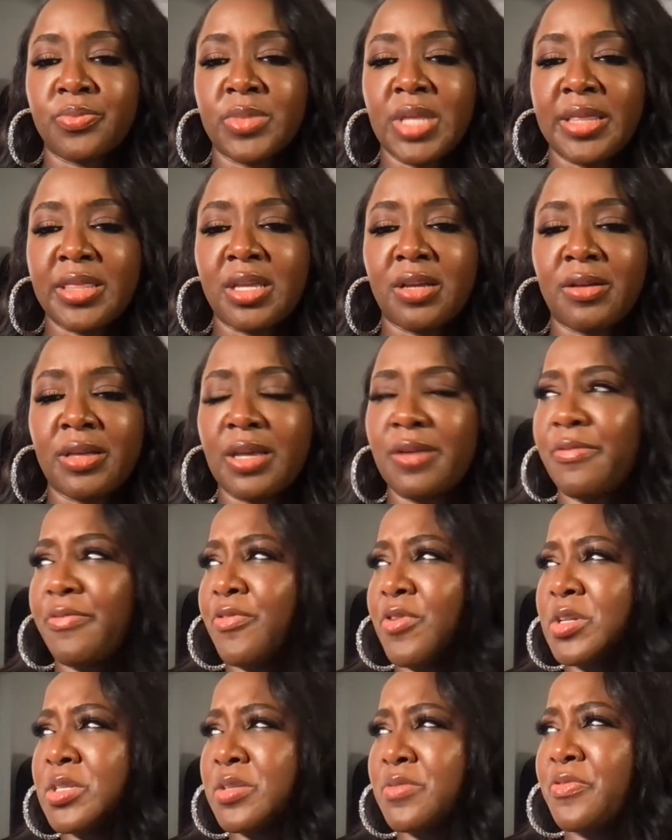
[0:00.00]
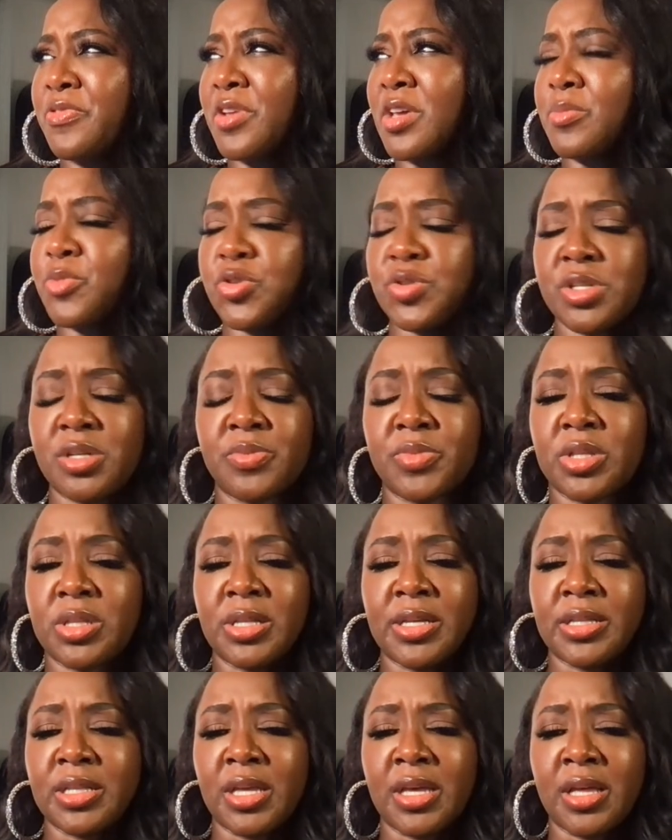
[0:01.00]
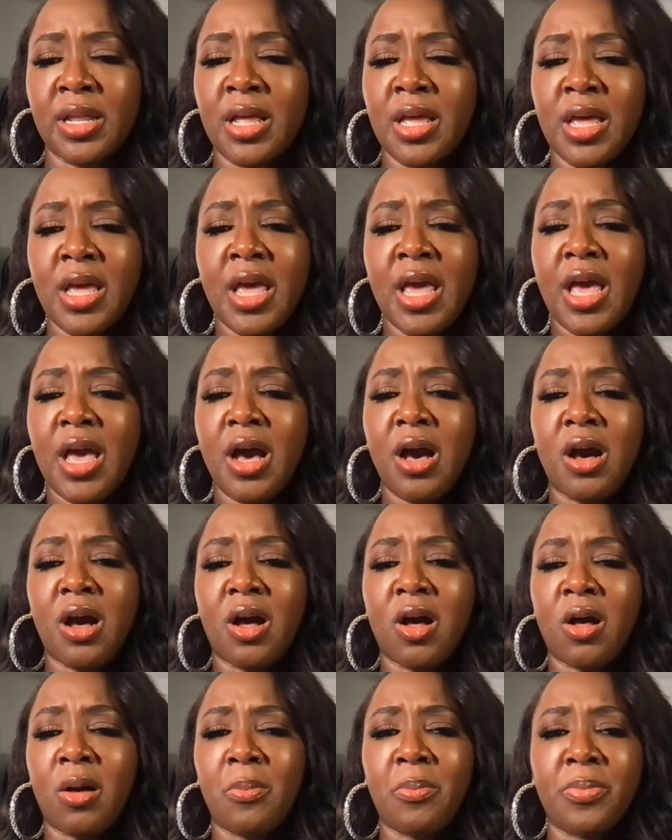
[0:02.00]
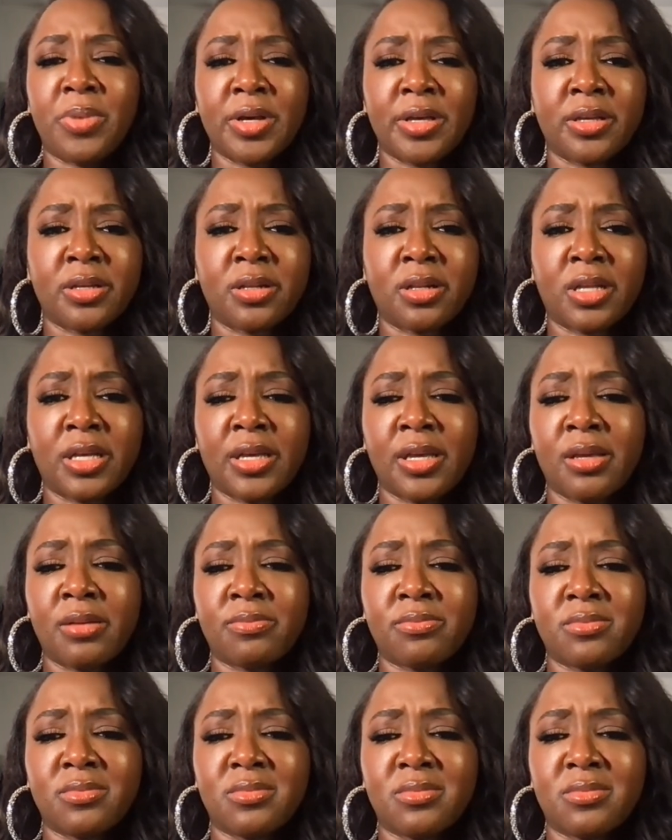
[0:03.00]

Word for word: I think like a friends and family or something like that. Um, but like,